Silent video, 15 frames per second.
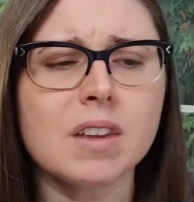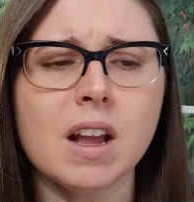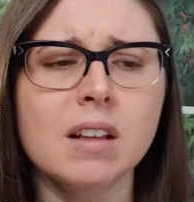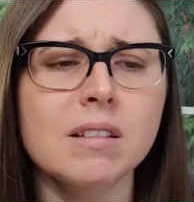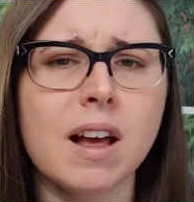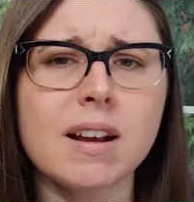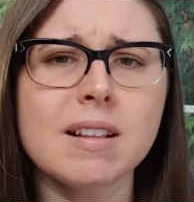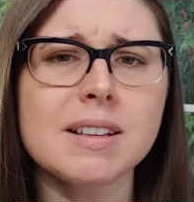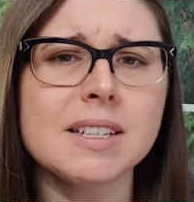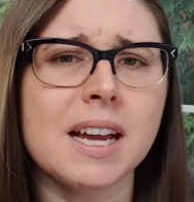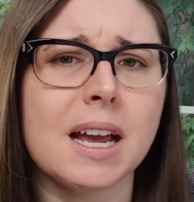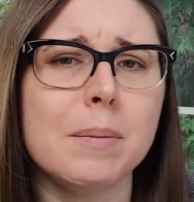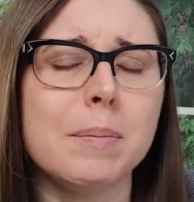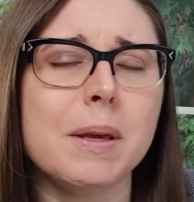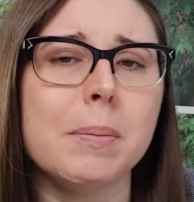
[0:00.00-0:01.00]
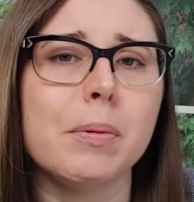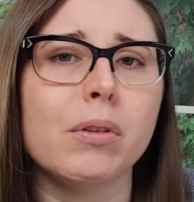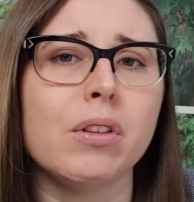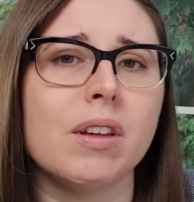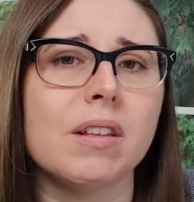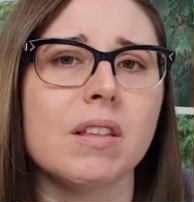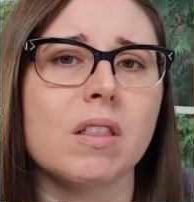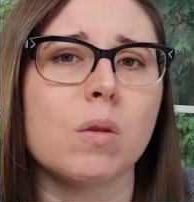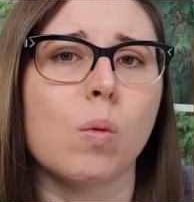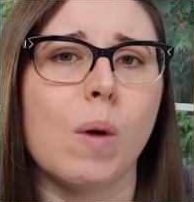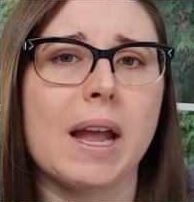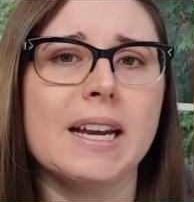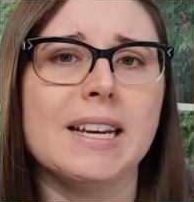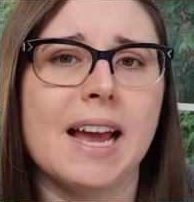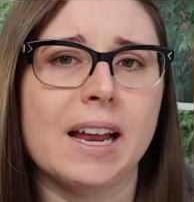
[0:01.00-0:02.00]
a lot of the time people think that the
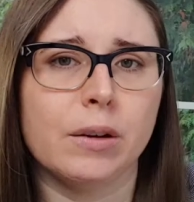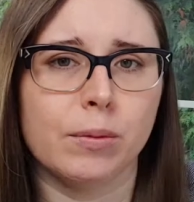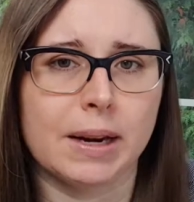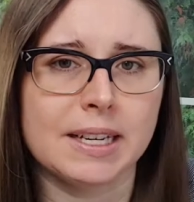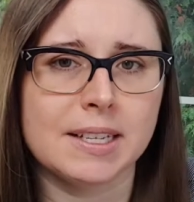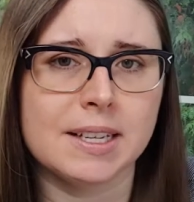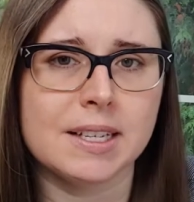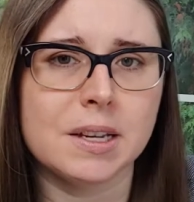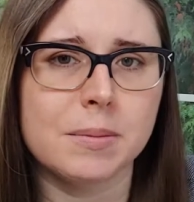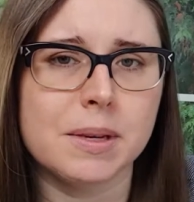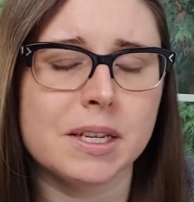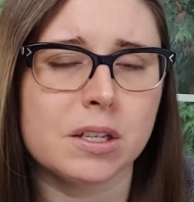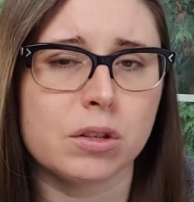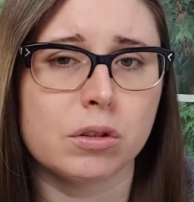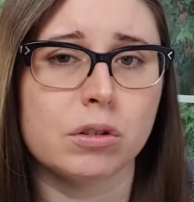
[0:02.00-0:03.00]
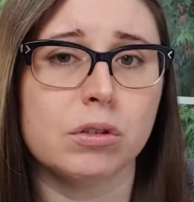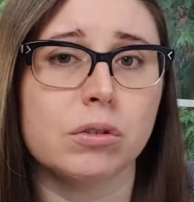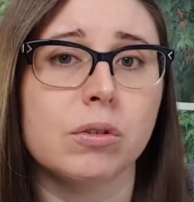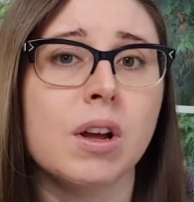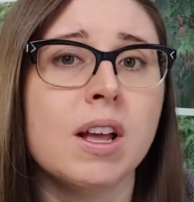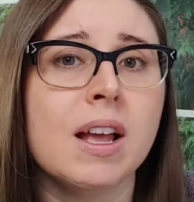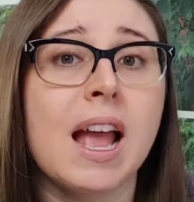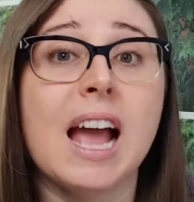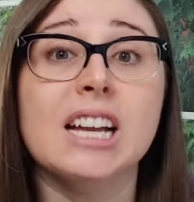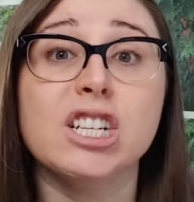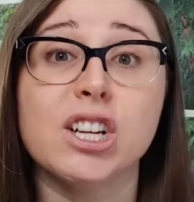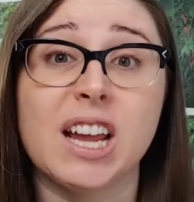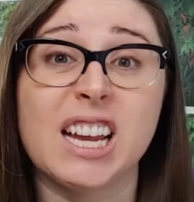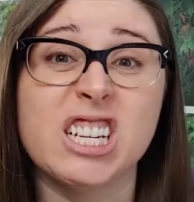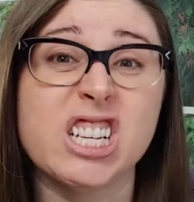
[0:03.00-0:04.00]
way to end racism is through
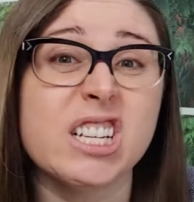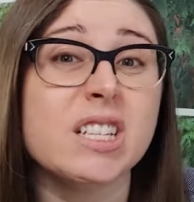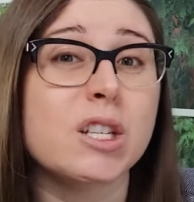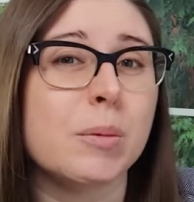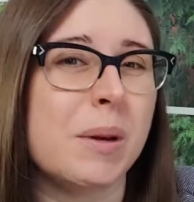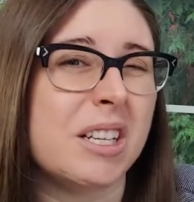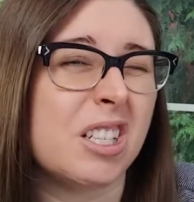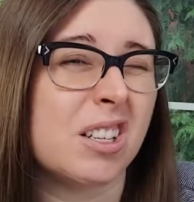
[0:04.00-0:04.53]
education so